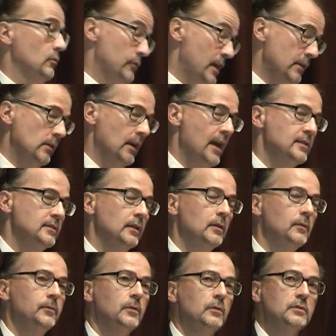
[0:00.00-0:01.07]
or recognized and
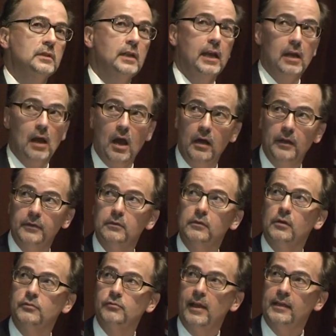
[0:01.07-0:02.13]
enforced in other
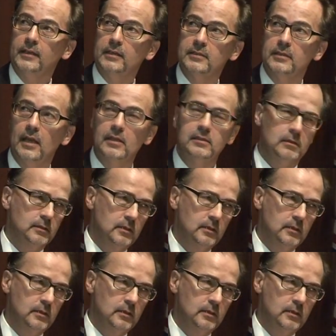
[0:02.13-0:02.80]
contracting states,